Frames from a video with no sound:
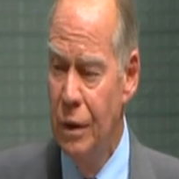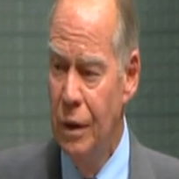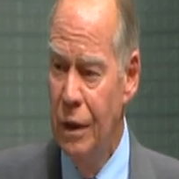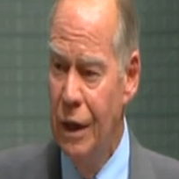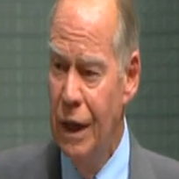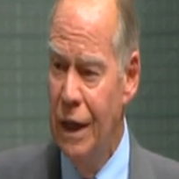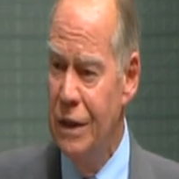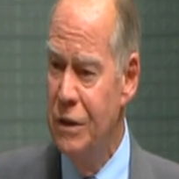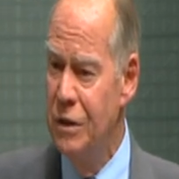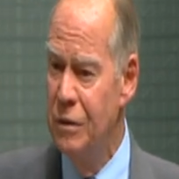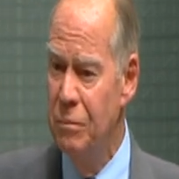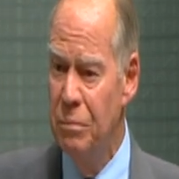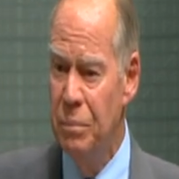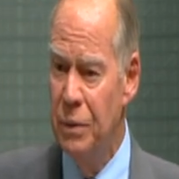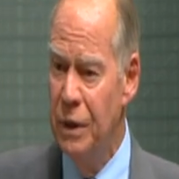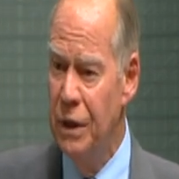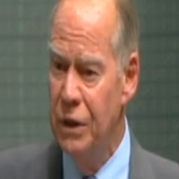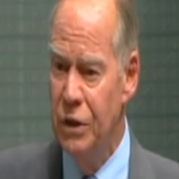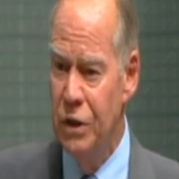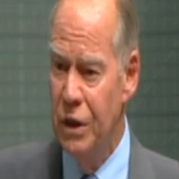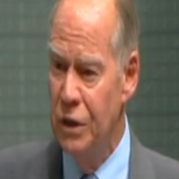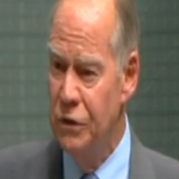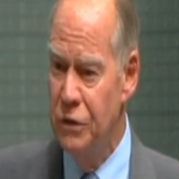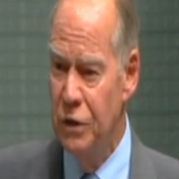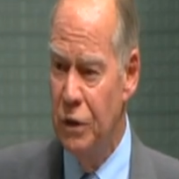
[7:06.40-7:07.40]
hasn't been
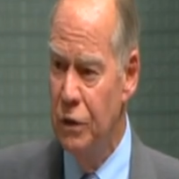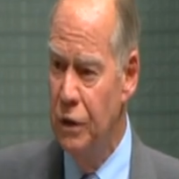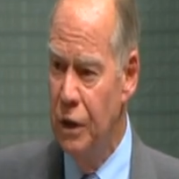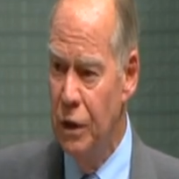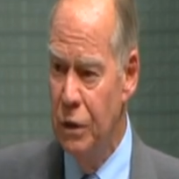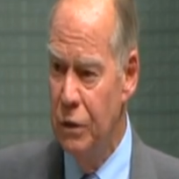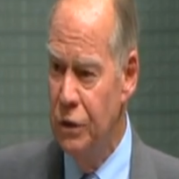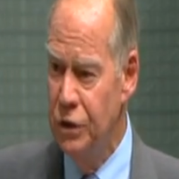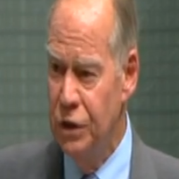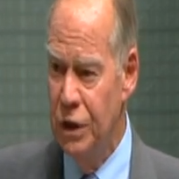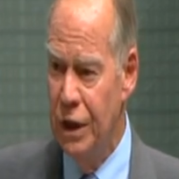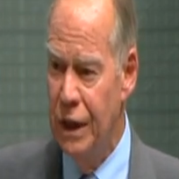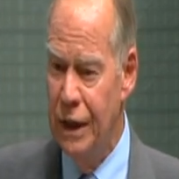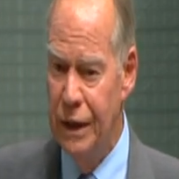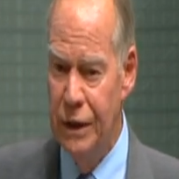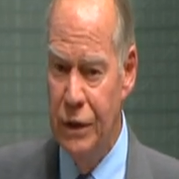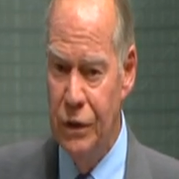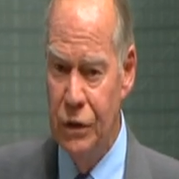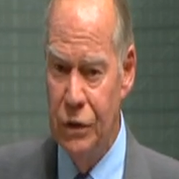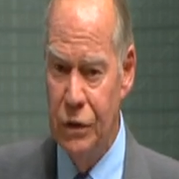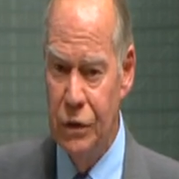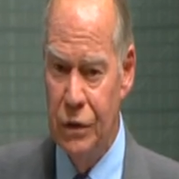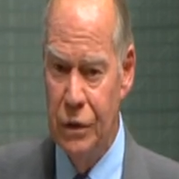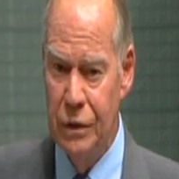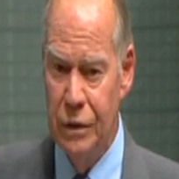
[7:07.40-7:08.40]
just a little change.
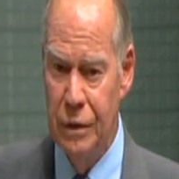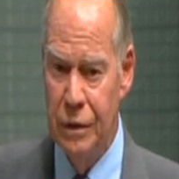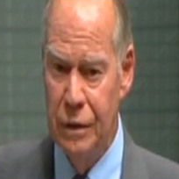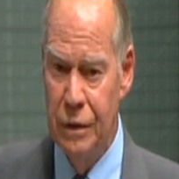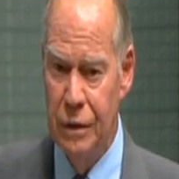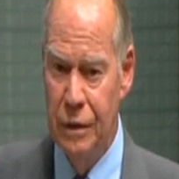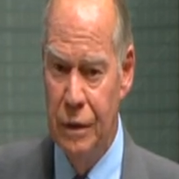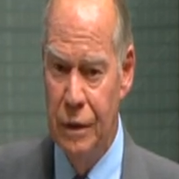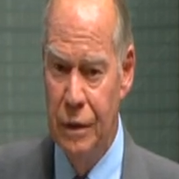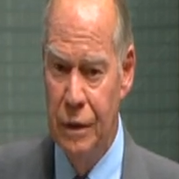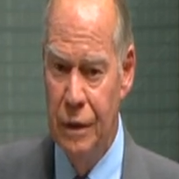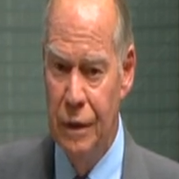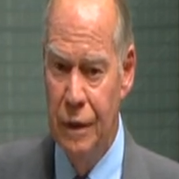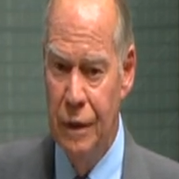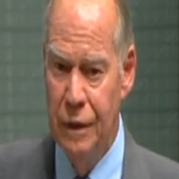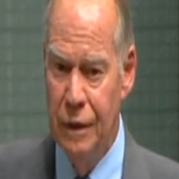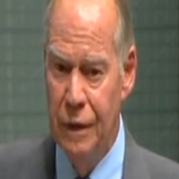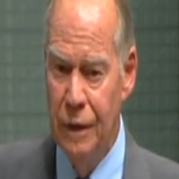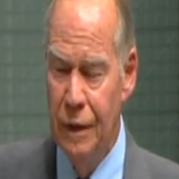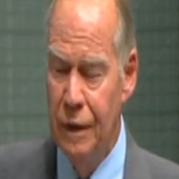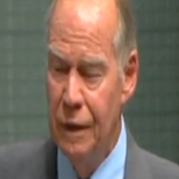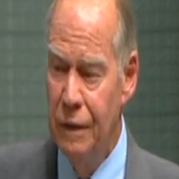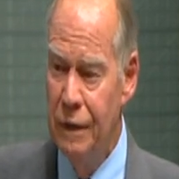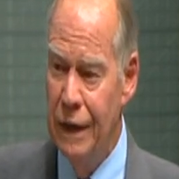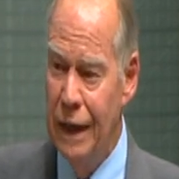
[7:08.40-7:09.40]

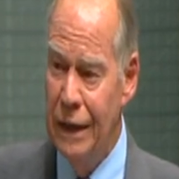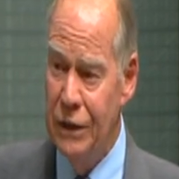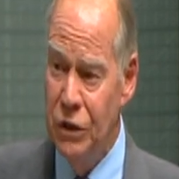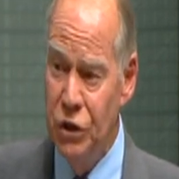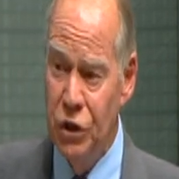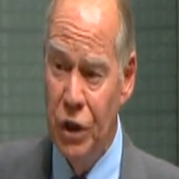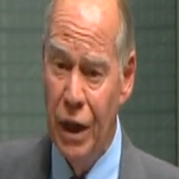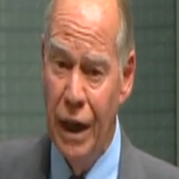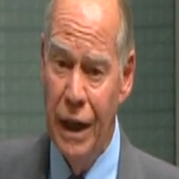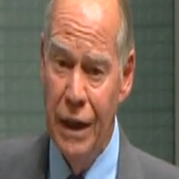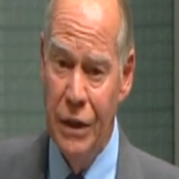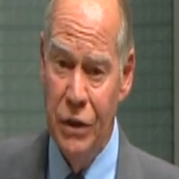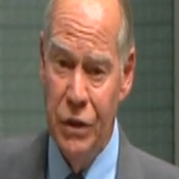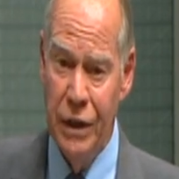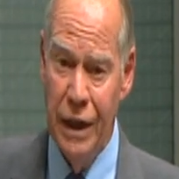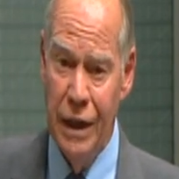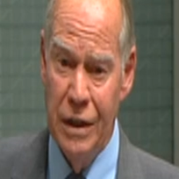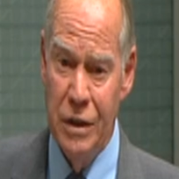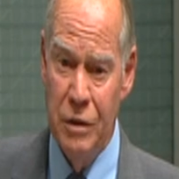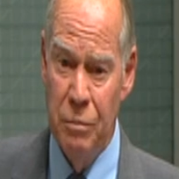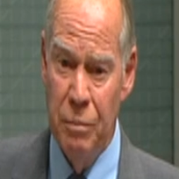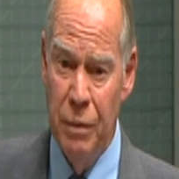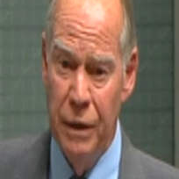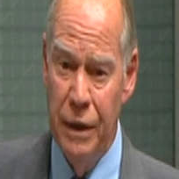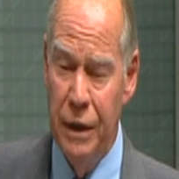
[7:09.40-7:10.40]
That change
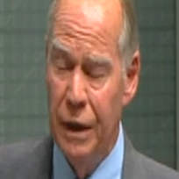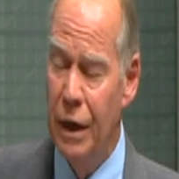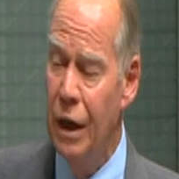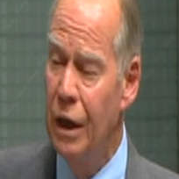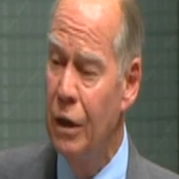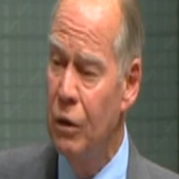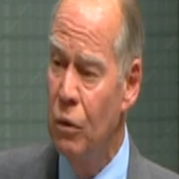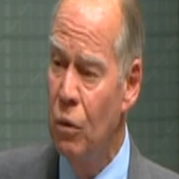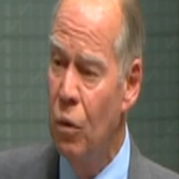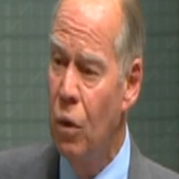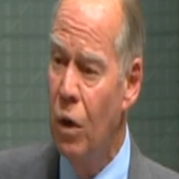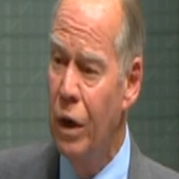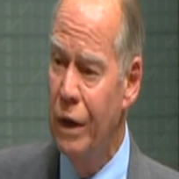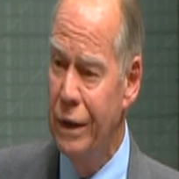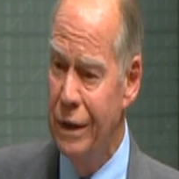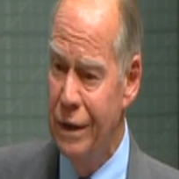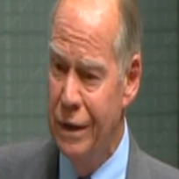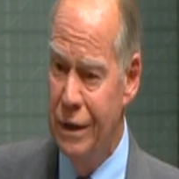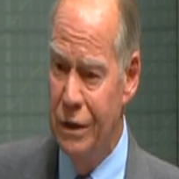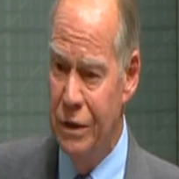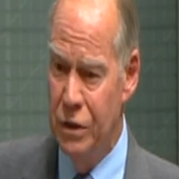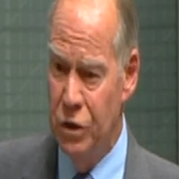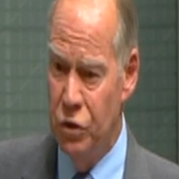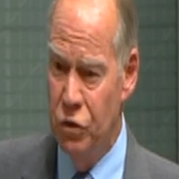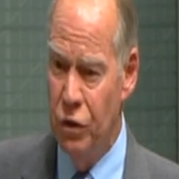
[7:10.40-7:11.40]
has been a quite
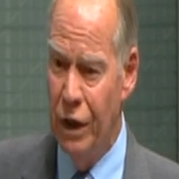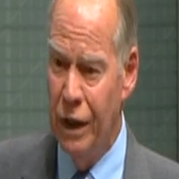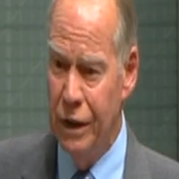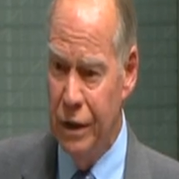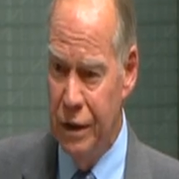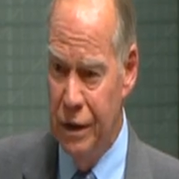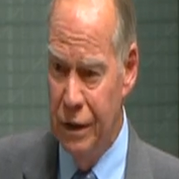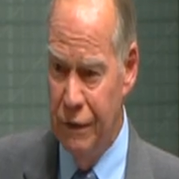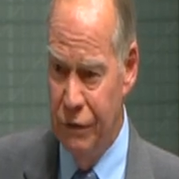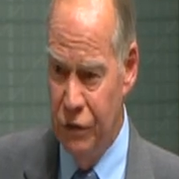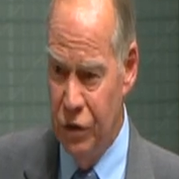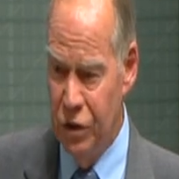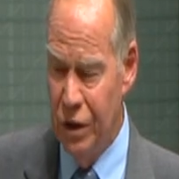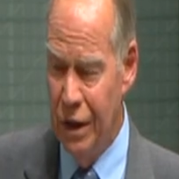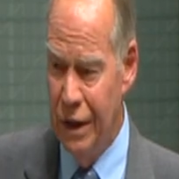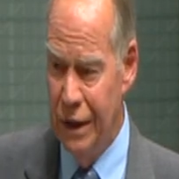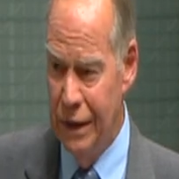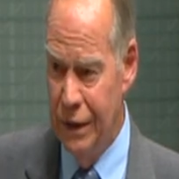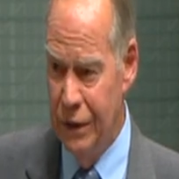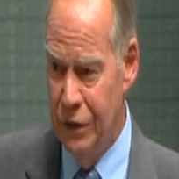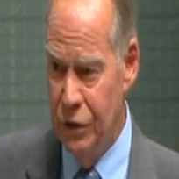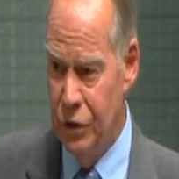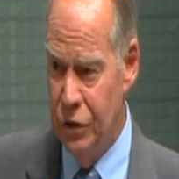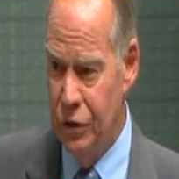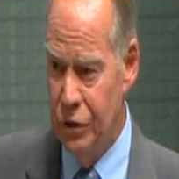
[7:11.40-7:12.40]
destructive
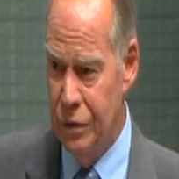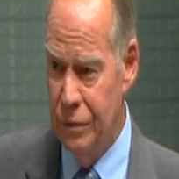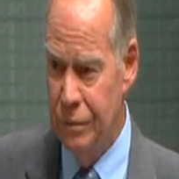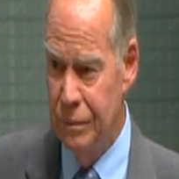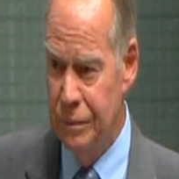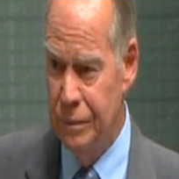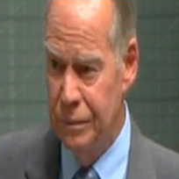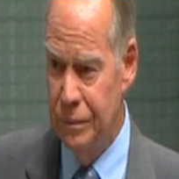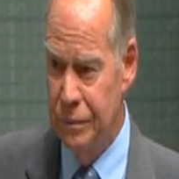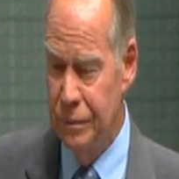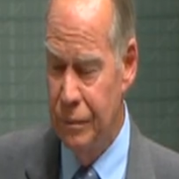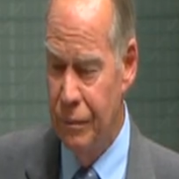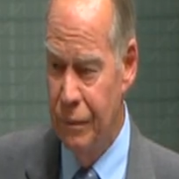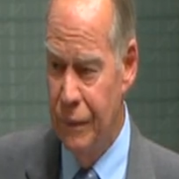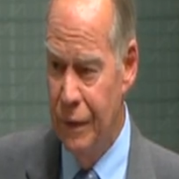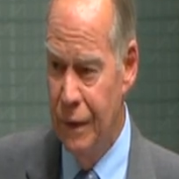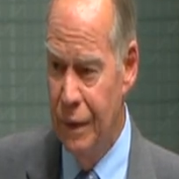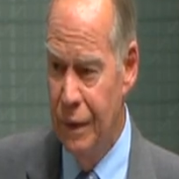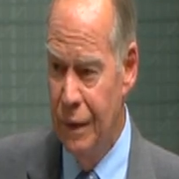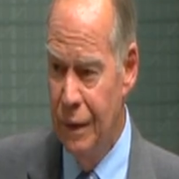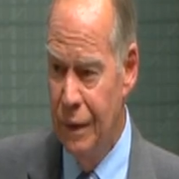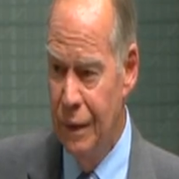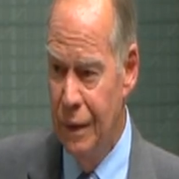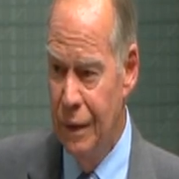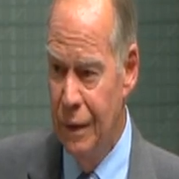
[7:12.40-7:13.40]
change.
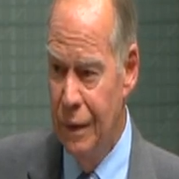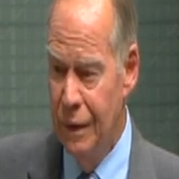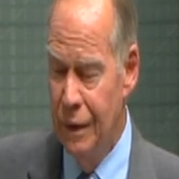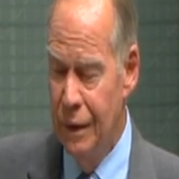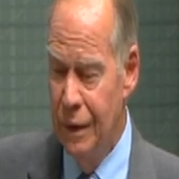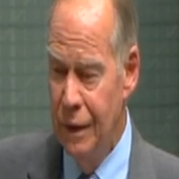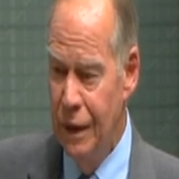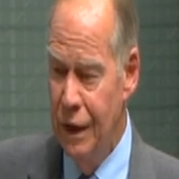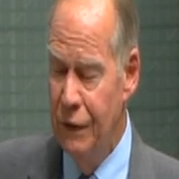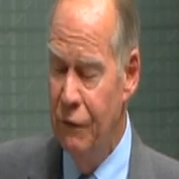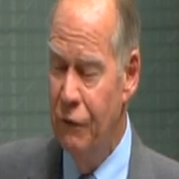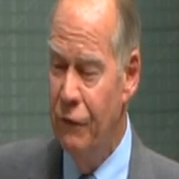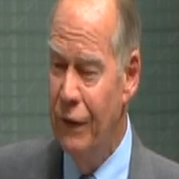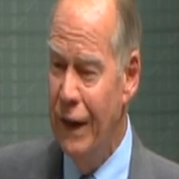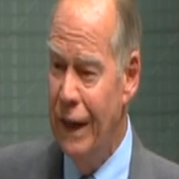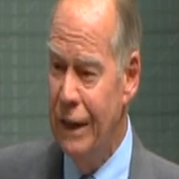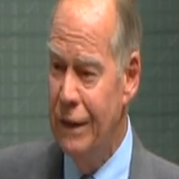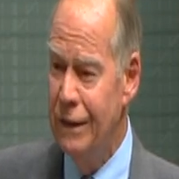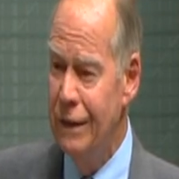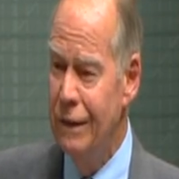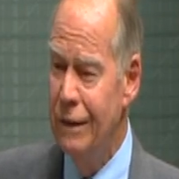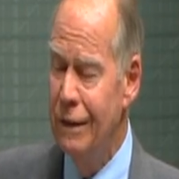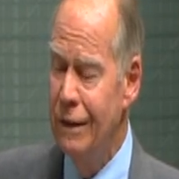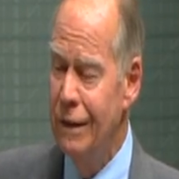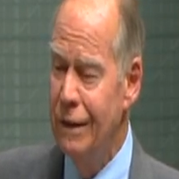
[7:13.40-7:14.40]
In
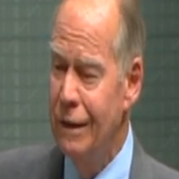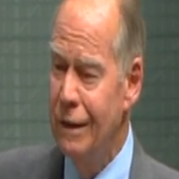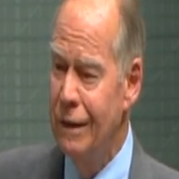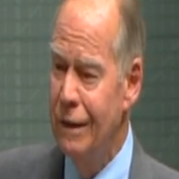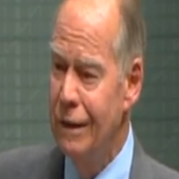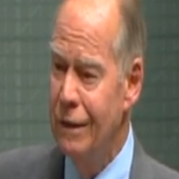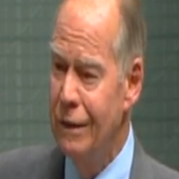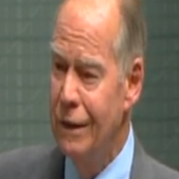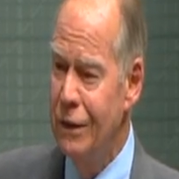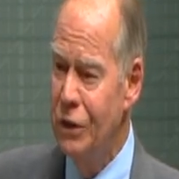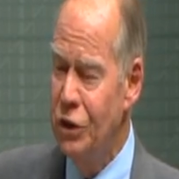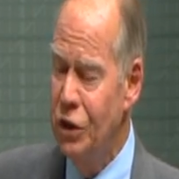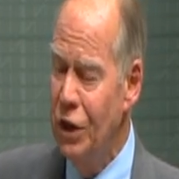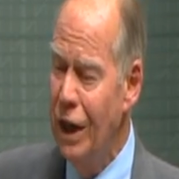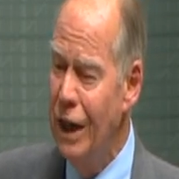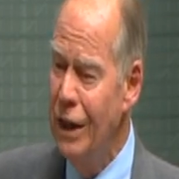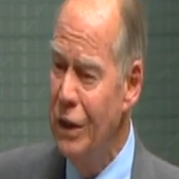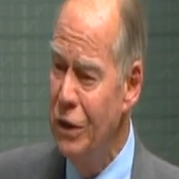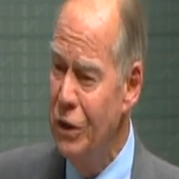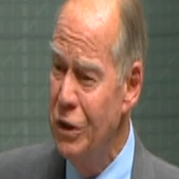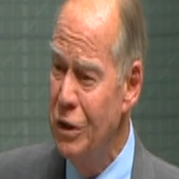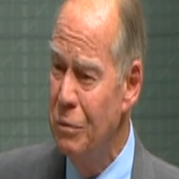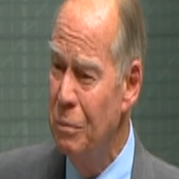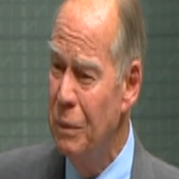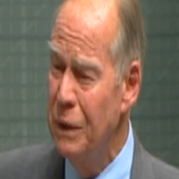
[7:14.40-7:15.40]
fact, the change
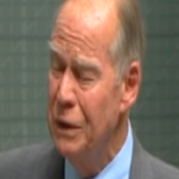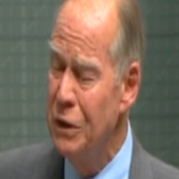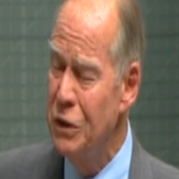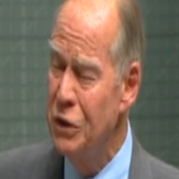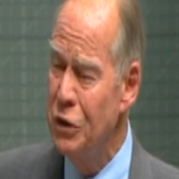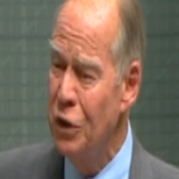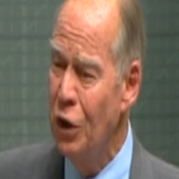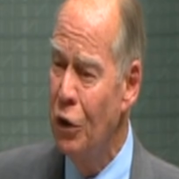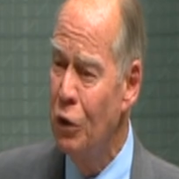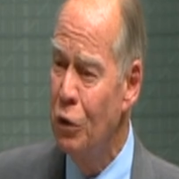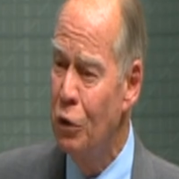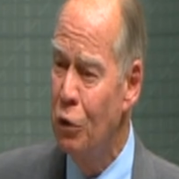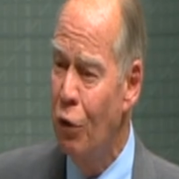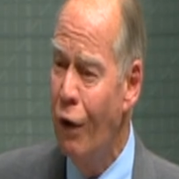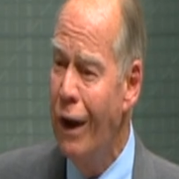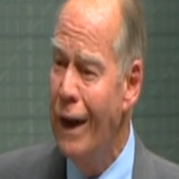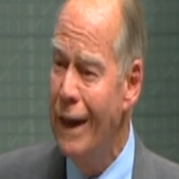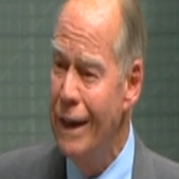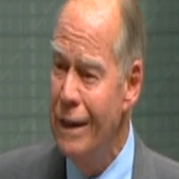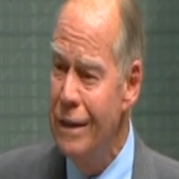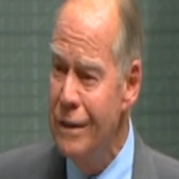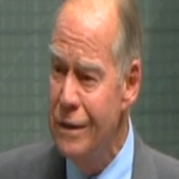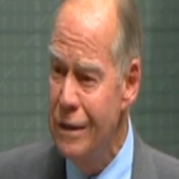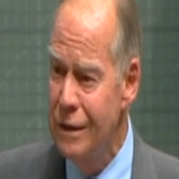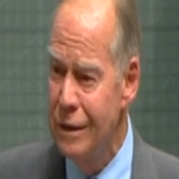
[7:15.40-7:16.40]
has been so
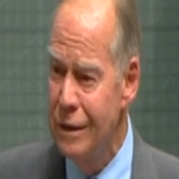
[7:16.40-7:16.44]
great